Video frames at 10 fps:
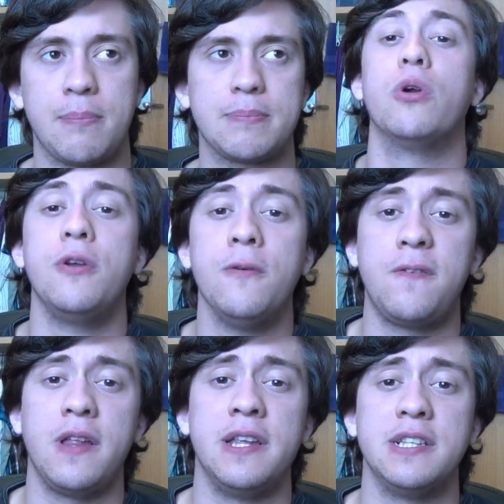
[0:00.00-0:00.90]
What are your
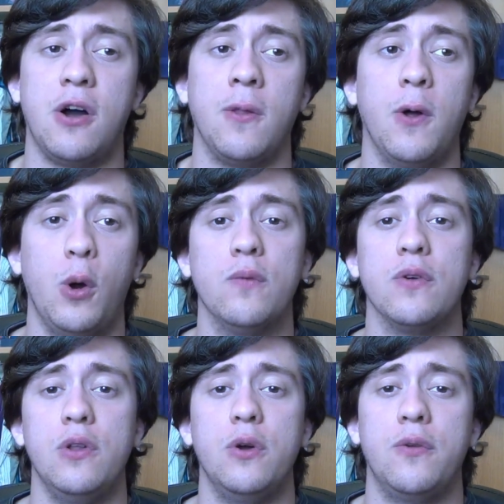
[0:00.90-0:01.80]
feelings on the
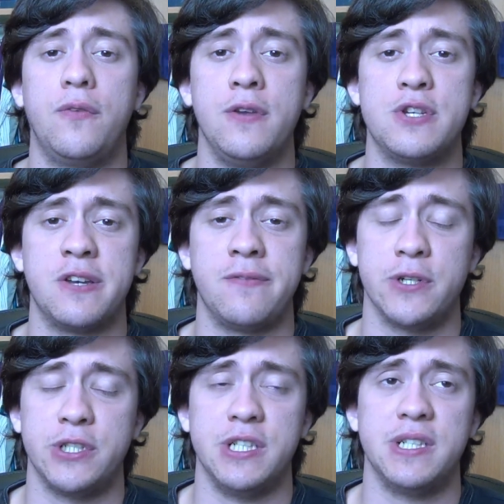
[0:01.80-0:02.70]
Overload Fusion
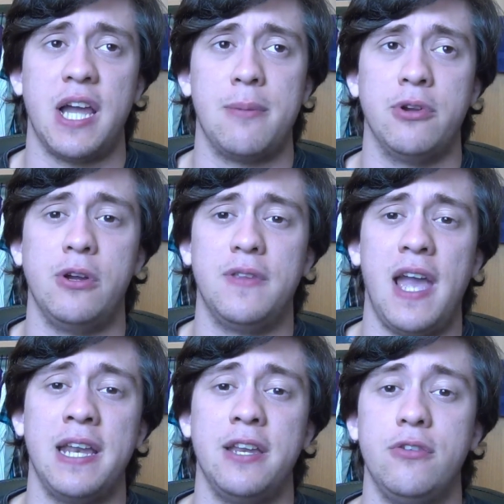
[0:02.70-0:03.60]
versus Cyber Eltanin?